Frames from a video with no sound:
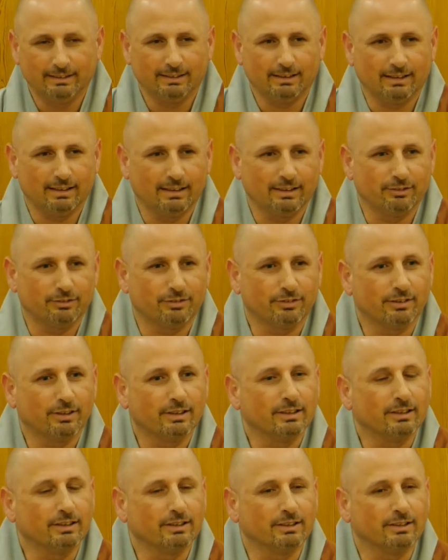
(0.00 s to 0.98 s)
He left uh,
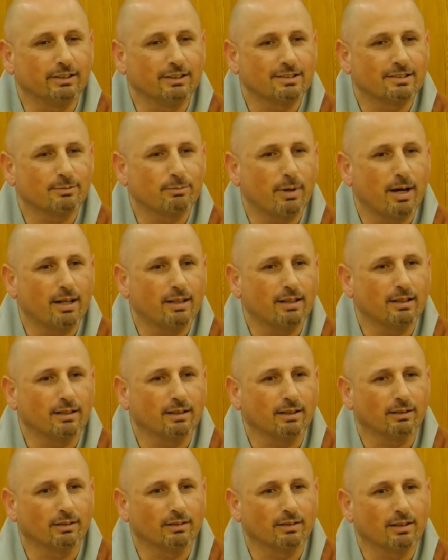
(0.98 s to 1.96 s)
his
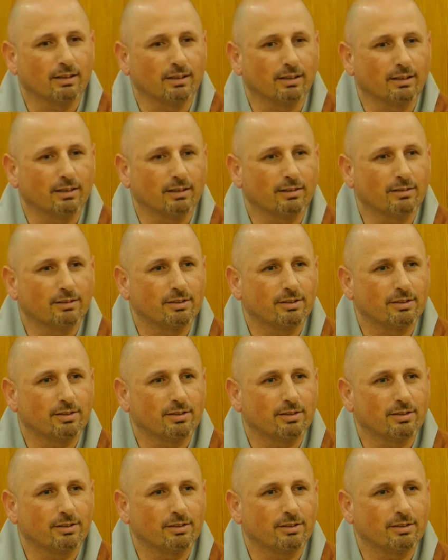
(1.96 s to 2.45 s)
body on the